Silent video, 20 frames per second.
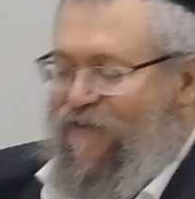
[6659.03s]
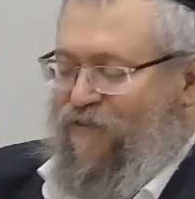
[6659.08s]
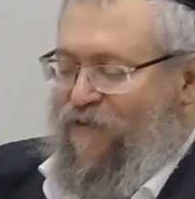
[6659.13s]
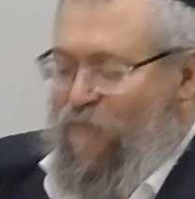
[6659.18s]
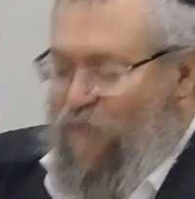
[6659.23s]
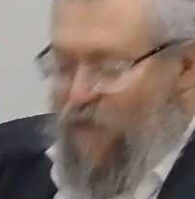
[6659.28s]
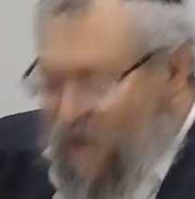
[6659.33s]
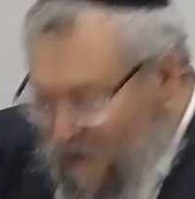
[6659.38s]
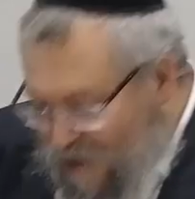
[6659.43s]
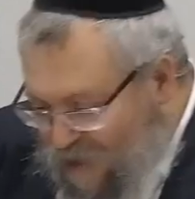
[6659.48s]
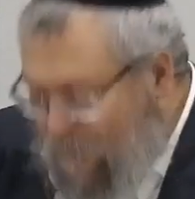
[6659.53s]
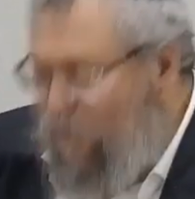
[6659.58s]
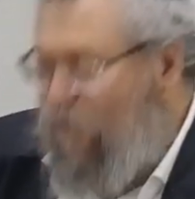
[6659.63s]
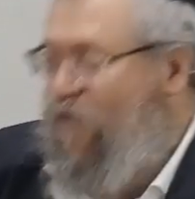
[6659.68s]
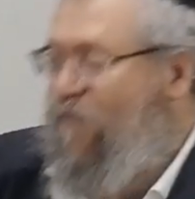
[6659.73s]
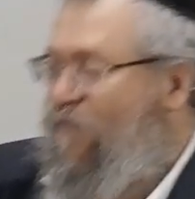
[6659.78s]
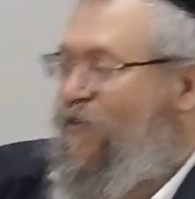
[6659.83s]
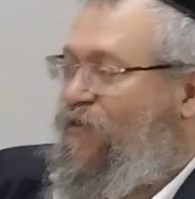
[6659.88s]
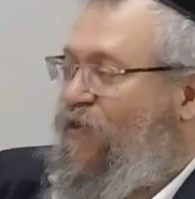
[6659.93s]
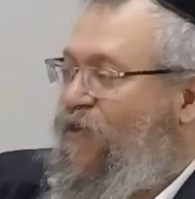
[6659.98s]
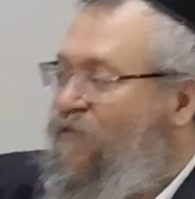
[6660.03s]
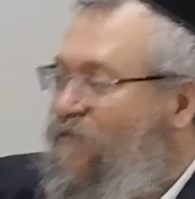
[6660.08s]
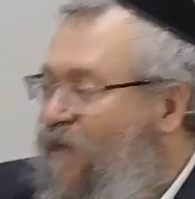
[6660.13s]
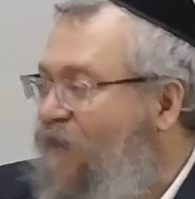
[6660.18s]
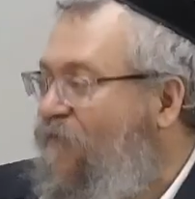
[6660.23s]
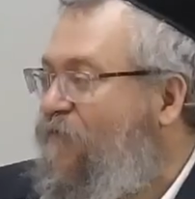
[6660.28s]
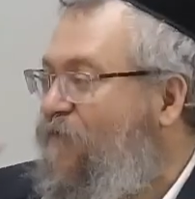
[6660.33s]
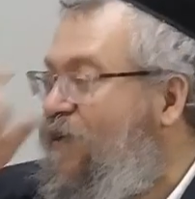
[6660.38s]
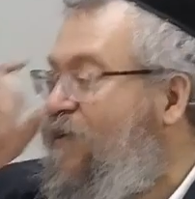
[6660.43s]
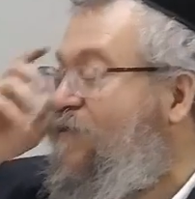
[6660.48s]
So in Asher
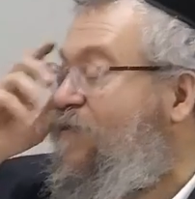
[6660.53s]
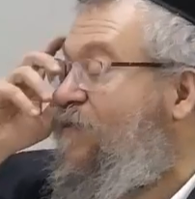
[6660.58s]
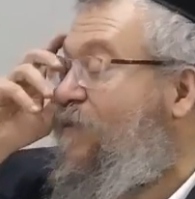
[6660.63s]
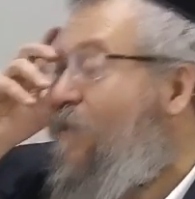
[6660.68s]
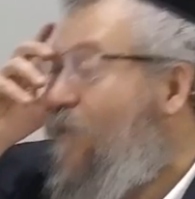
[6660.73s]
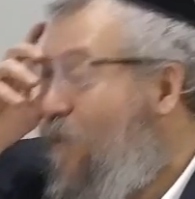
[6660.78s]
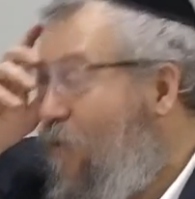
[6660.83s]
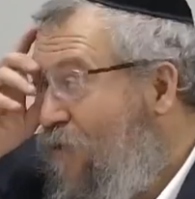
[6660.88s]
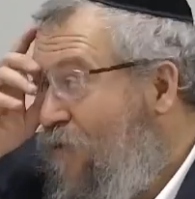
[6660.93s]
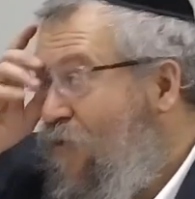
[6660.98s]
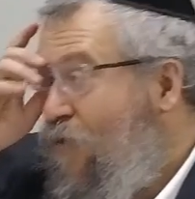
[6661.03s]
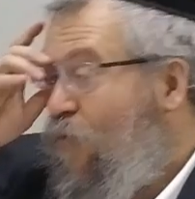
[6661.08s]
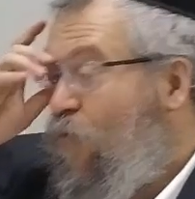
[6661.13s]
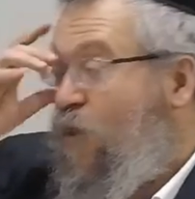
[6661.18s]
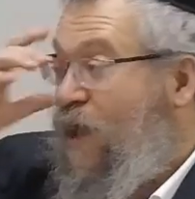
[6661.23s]
Kedishano, like what's